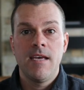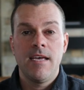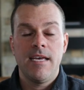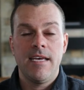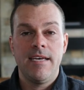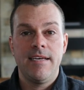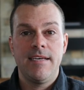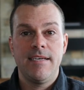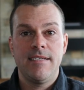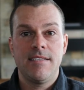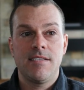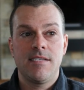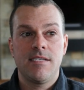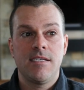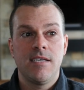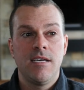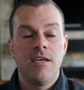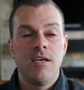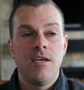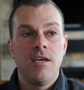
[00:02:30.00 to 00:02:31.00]

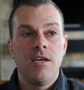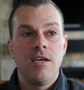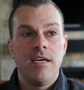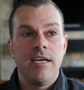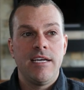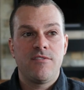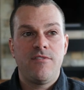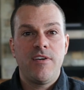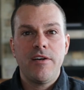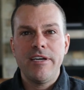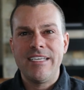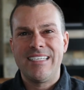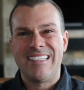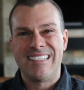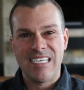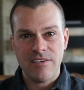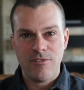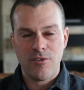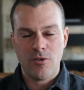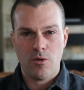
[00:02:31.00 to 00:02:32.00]
it's very
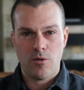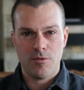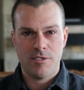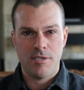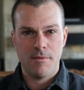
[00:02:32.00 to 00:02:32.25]
difficult